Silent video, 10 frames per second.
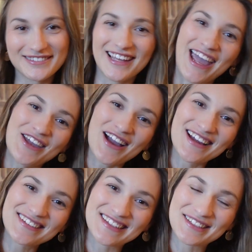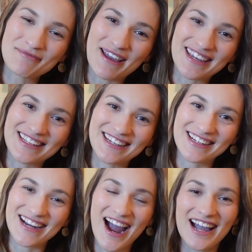Hey you guys, it's Megan
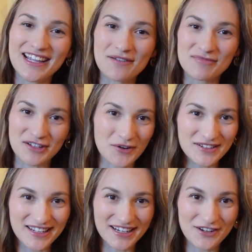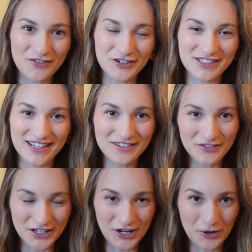here. I am so excited for today's
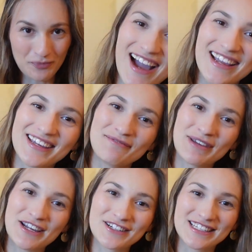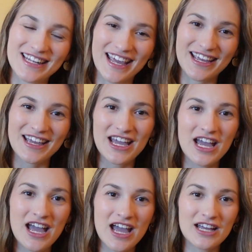video. I am here today
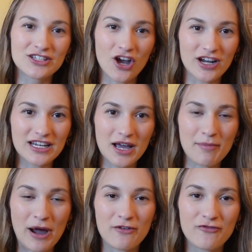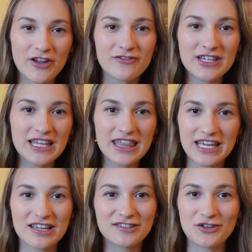talking about 50
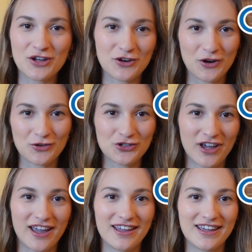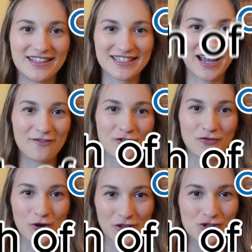things you can crochet in time for
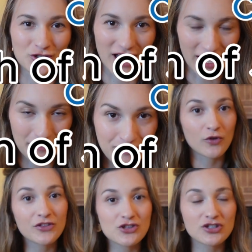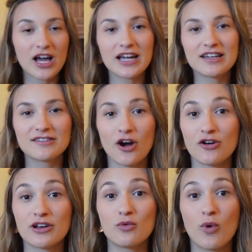4th of July. 4th of July is
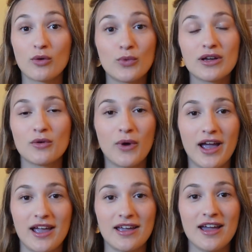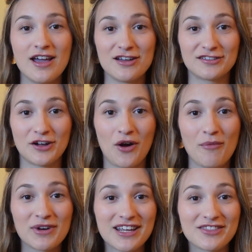already 1 week away, so I'm
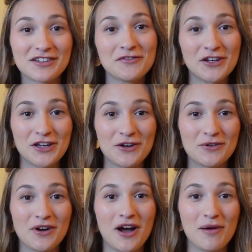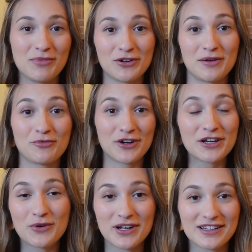gonna get this video uploaded pretty
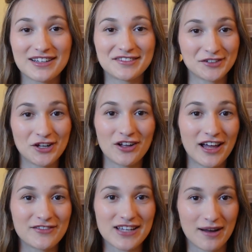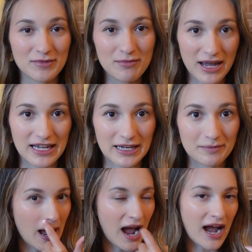quickly so y'all have time to make
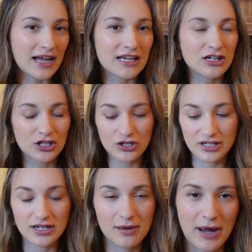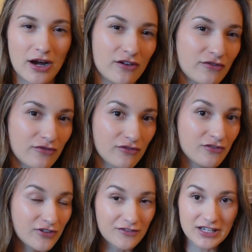it. I included about
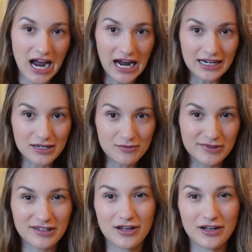50 items.